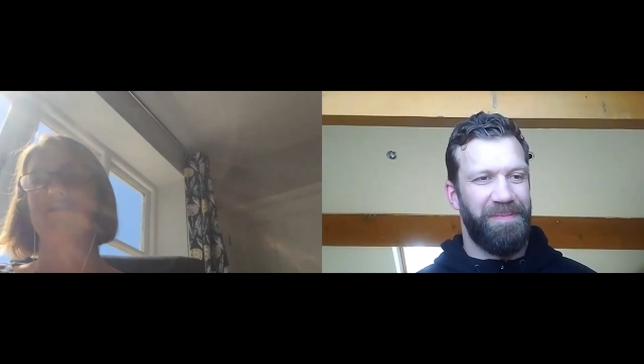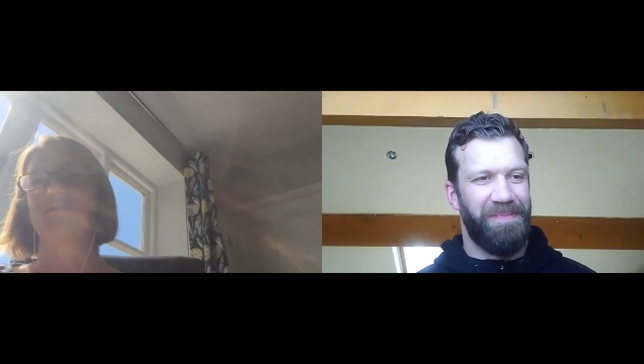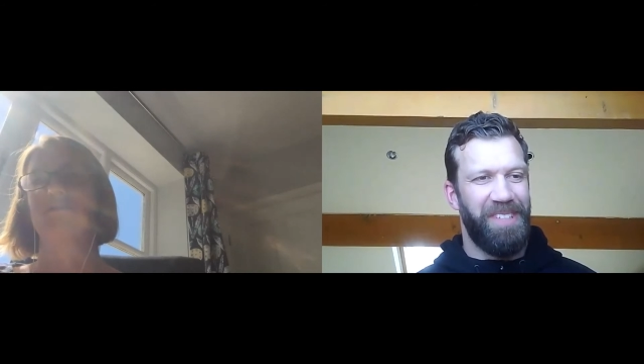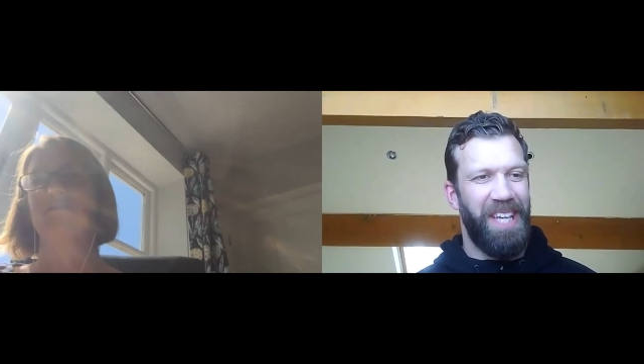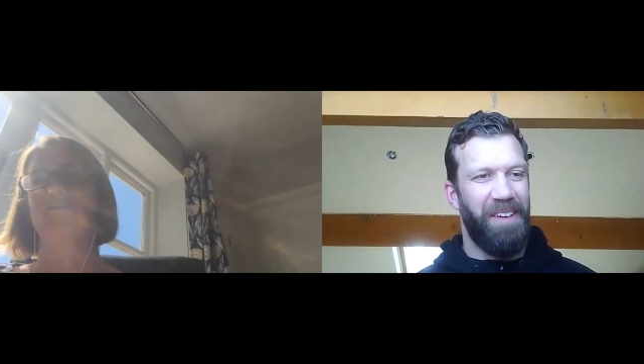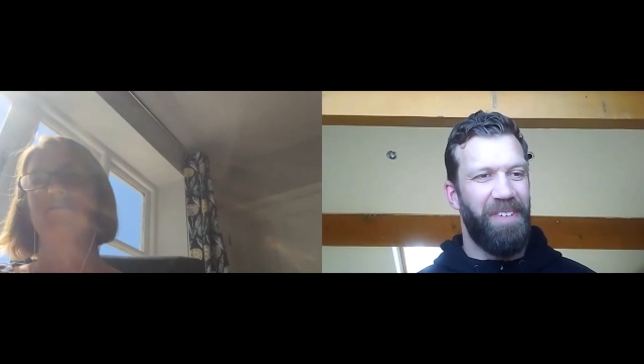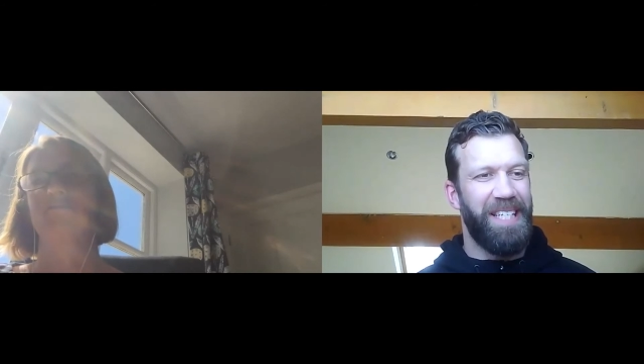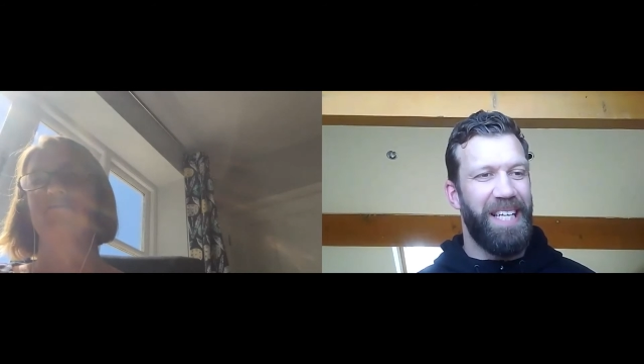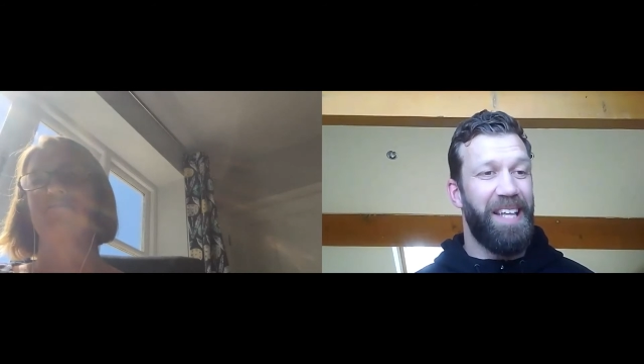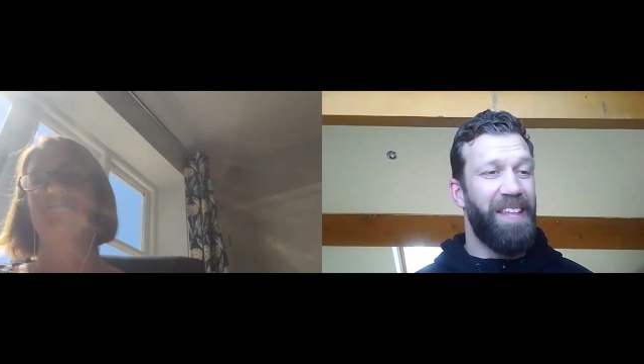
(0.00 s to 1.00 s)
Yeah,
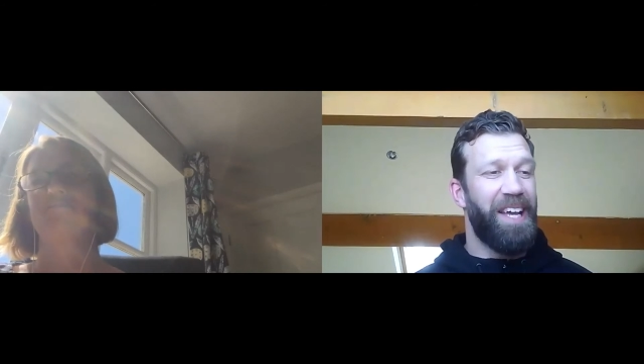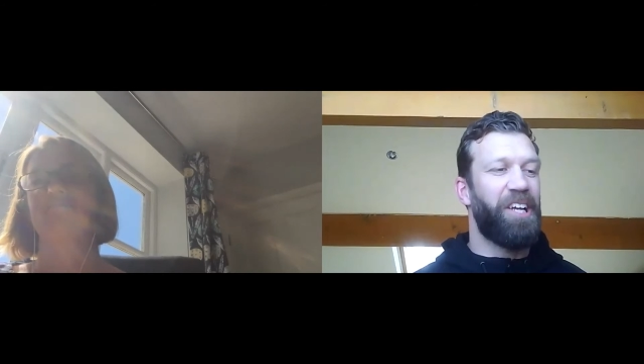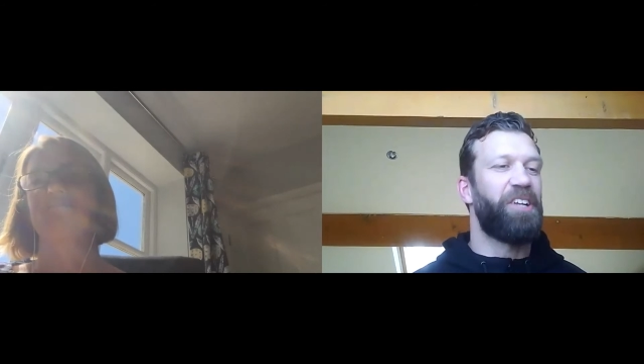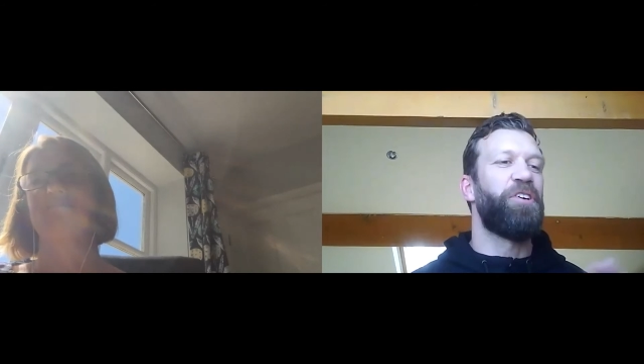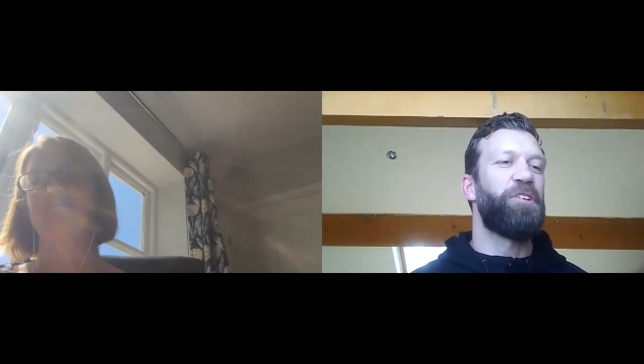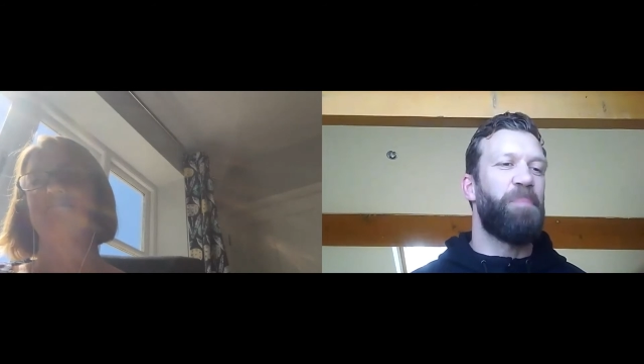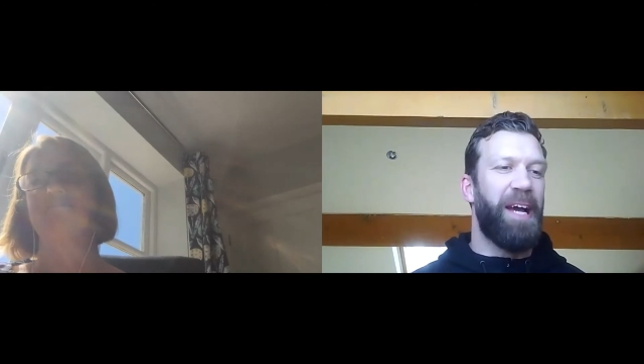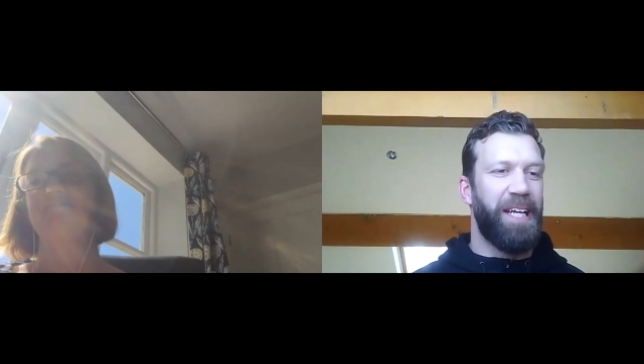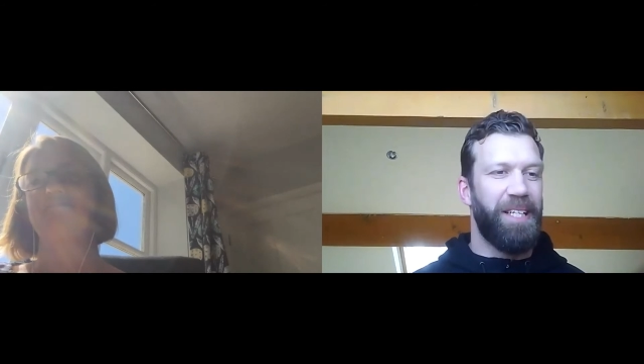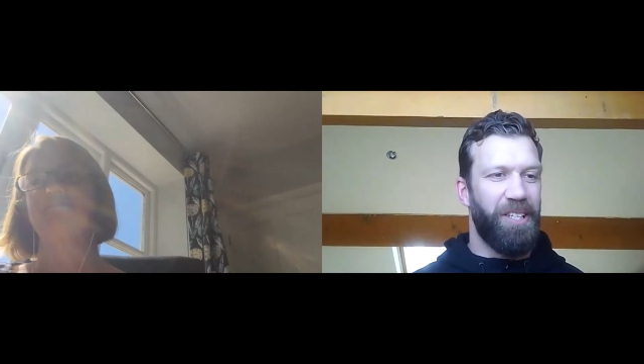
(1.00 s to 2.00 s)
fantastic. And that kind of goes
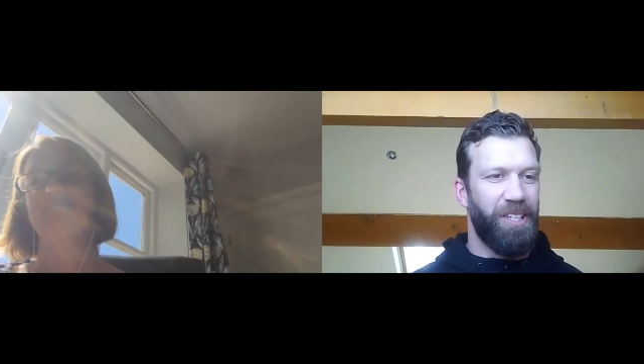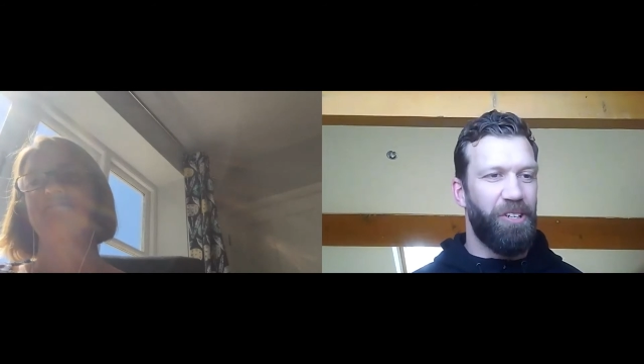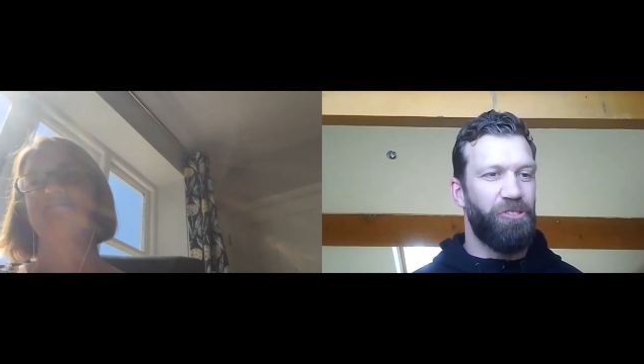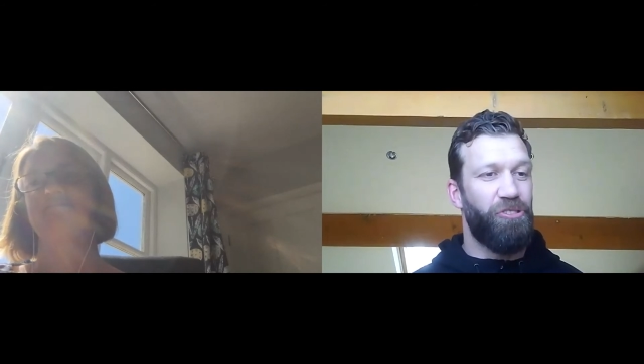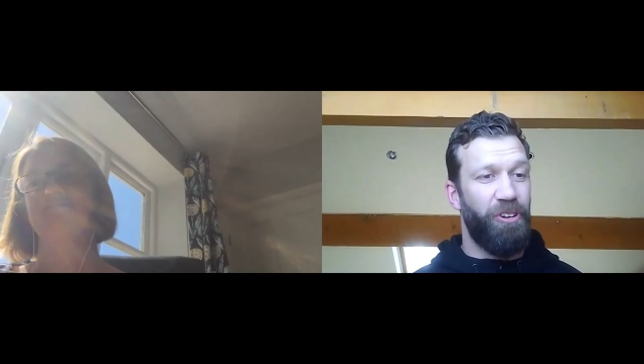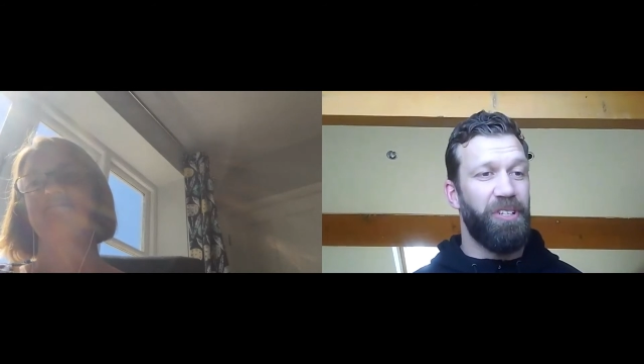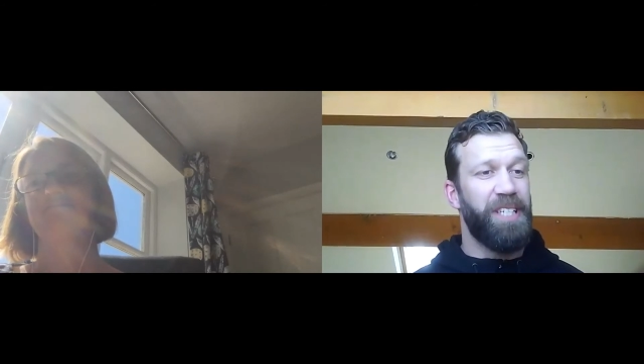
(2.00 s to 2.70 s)
back into the controlled,